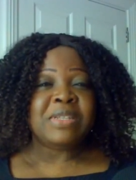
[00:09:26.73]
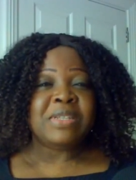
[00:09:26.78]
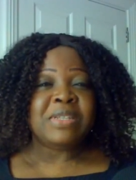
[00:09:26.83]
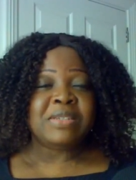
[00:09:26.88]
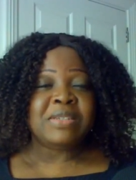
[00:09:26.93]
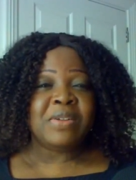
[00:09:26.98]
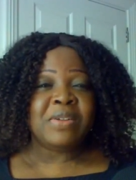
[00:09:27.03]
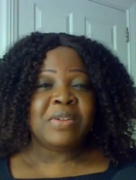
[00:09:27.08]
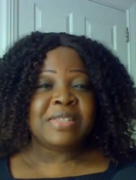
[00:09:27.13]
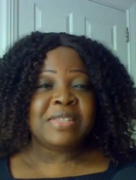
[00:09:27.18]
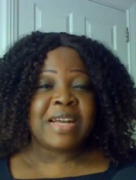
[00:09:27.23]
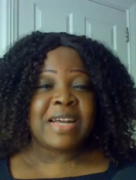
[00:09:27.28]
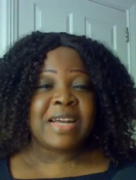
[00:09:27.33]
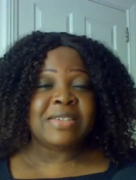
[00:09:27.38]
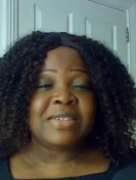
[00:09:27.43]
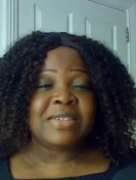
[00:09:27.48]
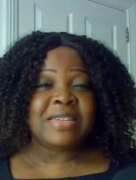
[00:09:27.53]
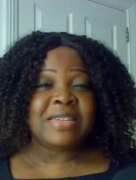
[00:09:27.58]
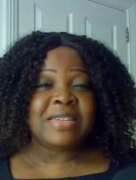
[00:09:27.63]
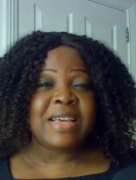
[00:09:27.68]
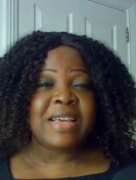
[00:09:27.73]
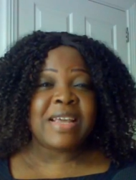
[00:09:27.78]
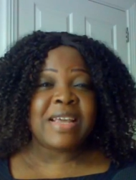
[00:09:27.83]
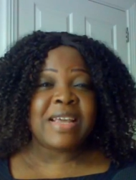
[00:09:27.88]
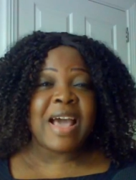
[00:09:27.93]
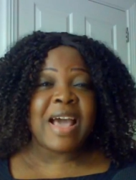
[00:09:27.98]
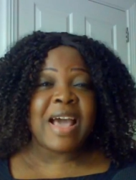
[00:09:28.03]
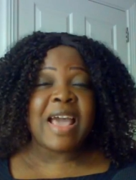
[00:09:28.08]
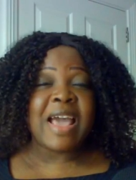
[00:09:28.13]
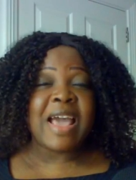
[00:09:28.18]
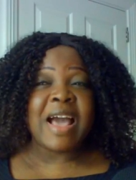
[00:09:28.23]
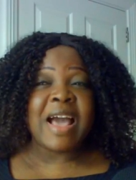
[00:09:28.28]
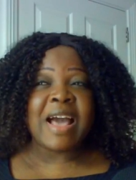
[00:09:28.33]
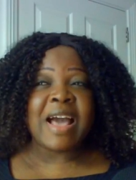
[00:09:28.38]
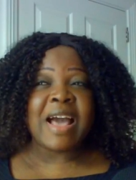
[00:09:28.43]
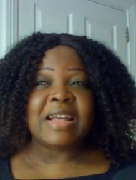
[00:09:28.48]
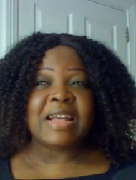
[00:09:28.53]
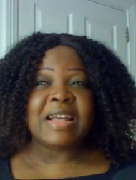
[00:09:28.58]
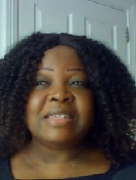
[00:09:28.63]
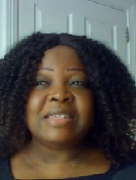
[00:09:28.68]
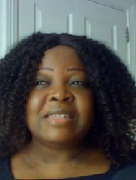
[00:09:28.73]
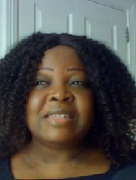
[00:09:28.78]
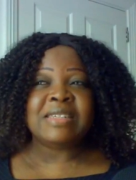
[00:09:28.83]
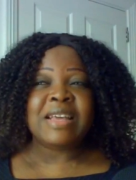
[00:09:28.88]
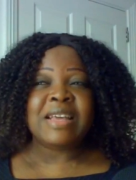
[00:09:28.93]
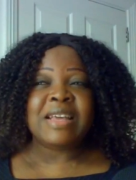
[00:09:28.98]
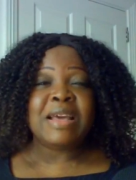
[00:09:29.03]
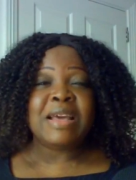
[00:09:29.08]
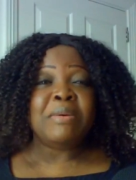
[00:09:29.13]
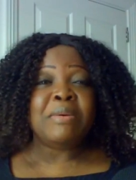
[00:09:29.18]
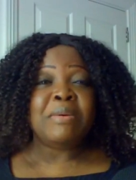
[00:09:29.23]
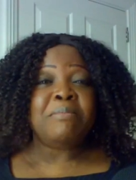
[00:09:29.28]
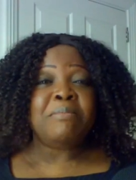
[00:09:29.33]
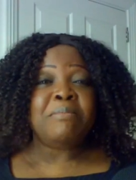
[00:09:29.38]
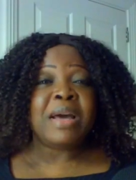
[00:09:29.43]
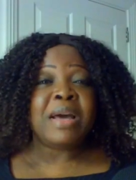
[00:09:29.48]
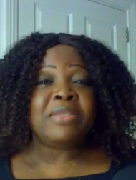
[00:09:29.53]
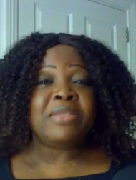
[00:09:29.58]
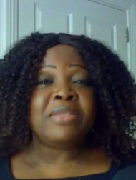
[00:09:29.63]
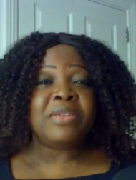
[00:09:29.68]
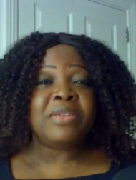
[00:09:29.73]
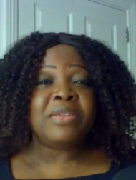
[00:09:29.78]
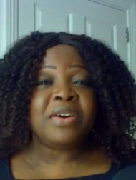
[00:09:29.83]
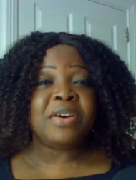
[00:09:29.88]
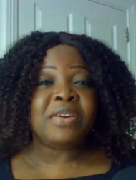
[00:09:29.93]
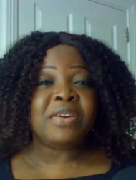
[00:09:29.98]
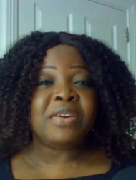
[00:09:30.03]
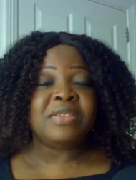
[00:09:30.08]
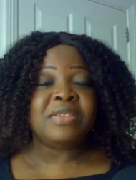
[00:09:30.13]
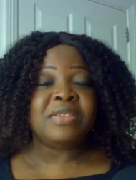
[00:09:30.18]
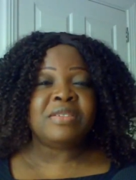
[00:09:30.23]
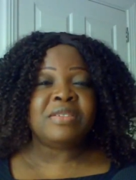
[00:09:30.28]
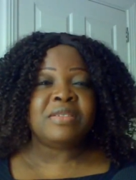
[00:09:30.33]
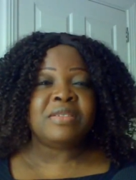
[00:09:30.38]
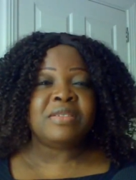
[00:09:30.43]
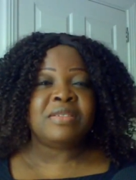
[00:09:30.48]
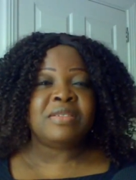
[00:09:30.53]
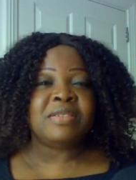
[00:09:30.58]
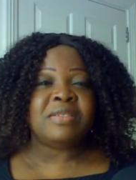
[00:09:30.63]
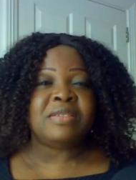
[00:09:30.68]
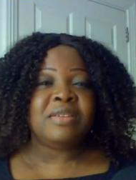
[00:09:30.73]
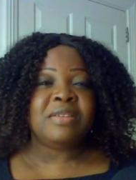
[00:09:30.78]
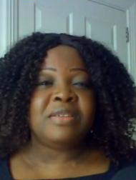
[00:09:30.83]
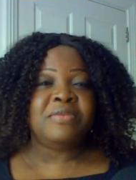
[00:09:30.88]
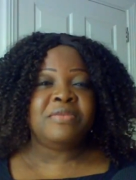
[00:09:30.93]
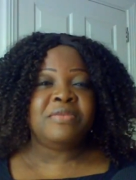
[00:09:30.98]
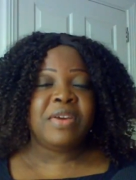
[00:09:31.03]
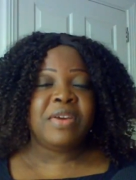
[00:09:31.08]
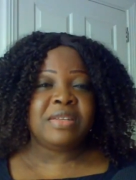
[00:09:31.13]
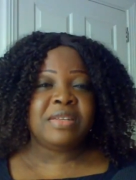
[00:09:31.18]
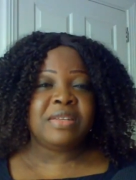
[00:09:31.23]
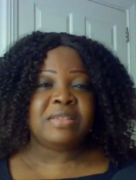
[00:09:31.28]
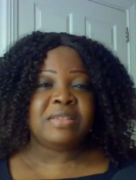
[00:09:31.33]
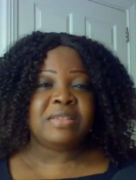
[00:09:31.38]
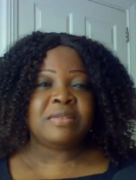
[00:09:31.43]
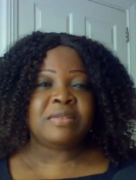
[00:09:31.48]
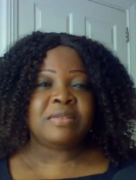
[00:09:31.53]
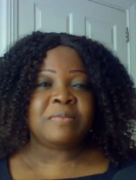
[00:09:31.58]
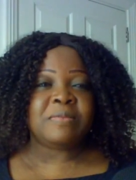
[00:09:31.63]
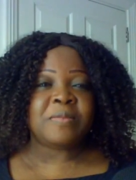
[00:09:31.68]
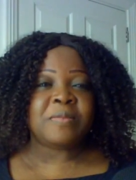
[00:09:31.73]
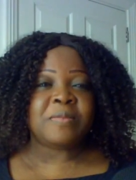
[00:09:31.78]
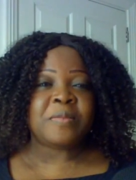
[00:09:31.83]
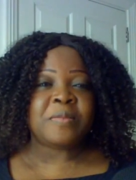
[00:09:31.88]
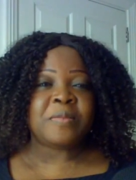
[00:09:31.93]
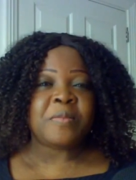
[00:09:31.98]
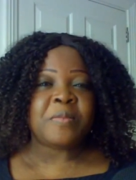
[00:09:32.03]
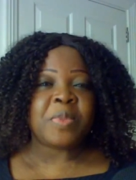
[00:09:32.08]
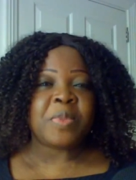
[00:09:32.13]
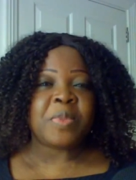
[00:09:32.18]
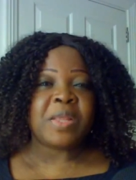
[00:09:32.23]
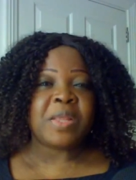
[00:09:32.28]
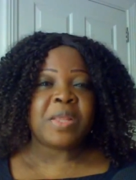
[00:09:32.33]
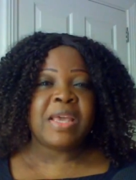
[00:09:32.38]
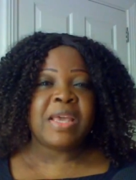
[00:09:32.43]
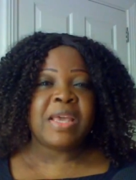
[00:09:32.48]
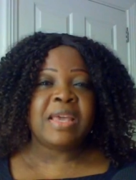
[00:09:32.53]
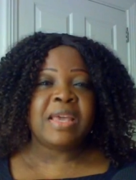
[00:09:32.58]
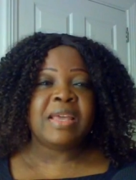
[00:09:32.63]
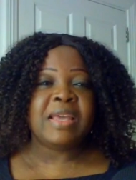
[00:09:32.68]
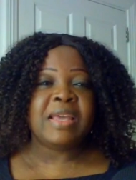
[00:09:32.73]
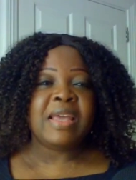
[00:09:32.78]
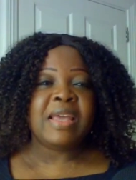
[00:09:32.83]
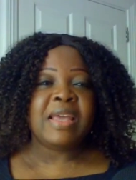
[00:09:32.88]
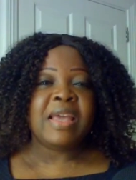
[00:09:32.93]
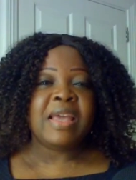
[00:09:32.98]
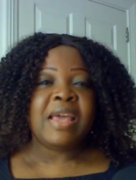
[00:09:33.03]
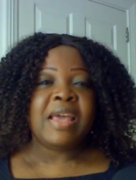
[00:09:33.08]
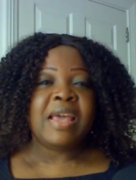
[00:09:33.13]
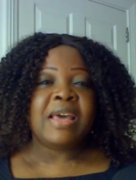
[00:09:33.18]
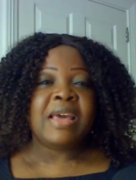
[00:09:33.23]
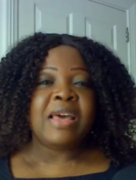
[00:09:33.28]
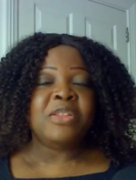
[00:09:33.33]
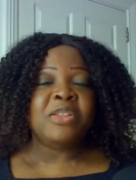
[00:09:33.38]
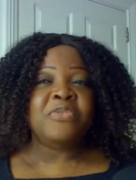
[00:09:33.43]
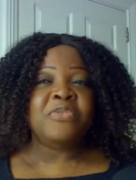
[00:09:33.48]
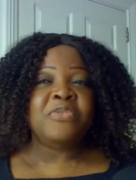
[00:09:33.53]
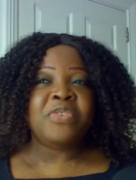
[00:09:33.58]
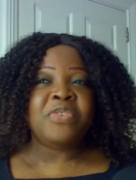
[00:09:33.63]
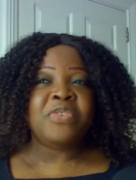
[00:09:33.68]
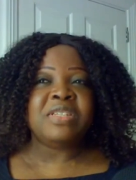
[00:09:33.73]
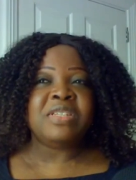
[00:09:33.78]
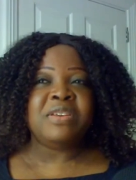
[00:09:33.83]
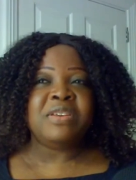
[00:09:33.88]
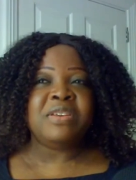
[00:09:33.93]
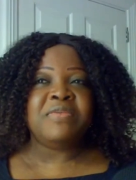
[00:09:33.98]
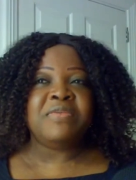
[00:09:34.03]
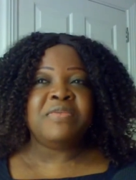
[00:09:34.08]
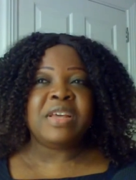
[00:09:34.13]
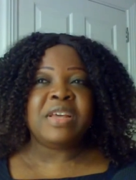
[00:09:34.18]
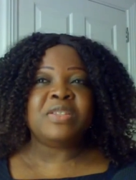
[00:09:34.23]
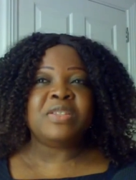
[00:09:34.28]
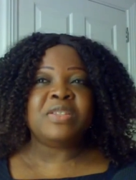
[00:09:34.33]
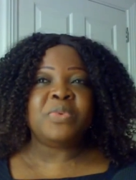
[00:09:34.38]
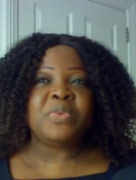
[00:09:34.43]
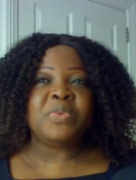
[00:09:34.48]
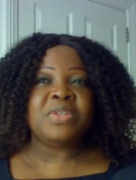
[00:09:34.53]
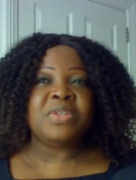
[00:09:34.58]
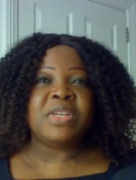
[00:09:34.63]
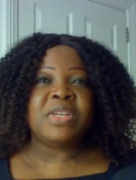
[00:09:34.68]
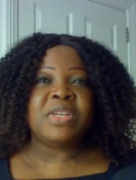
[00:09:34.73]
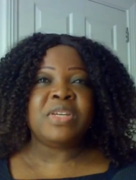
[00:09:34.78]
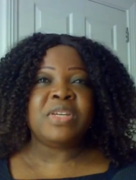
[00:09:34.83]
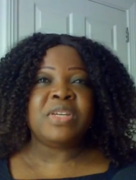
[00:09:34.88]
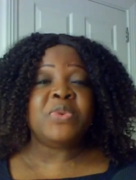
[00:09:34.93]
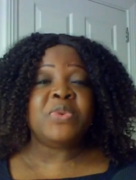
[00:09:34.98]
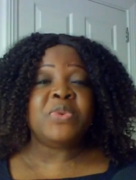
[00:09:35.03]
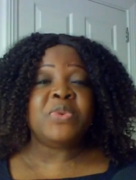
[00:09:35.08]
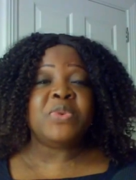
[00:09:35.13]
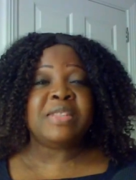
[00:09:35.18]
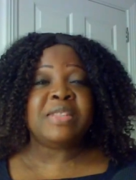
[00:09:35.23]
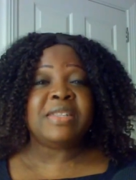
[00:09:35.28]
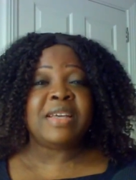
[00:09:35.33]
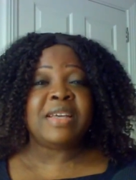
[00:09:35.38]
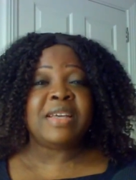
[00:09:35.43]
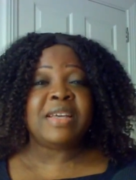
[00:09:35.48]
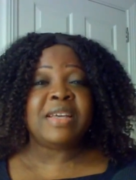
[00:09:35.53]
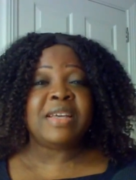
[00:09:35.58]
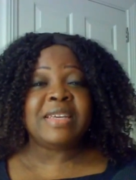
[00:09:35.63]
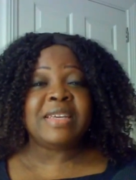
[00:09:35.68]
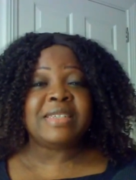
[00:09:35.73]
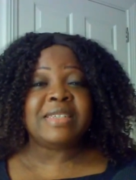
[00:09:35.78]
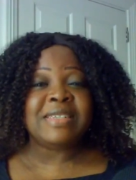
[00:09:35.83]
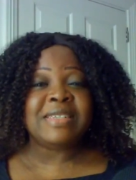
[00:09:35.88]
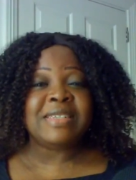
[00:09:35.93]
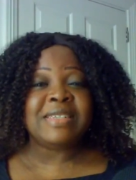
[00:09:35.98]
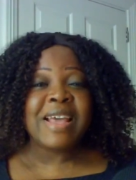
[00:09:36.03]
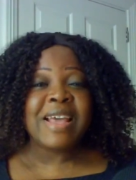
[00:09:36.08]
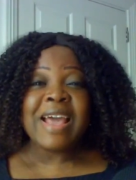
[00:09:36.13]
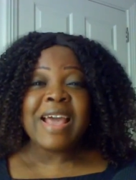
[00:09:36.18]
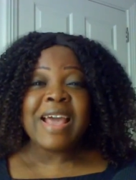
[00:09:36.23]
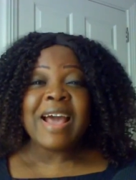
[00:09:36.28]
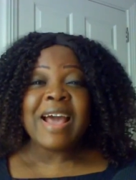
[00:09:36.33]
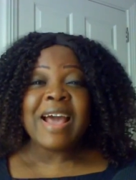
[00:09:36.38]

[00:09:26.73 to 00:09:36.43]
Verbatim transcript: But on Saturday, I had my third event. Okay, the first event was in 2013,